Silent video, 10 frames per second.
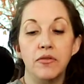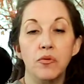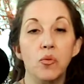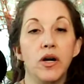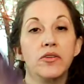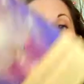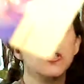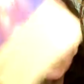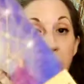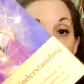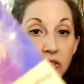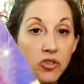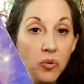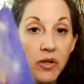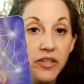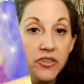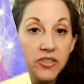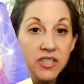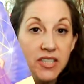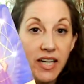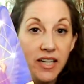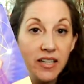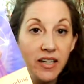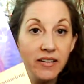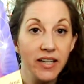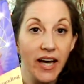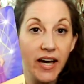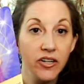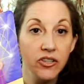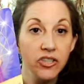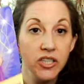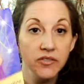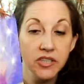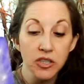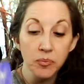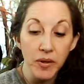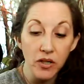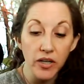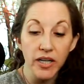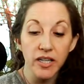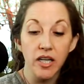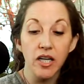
where the spiritual understanding the energy of spirit can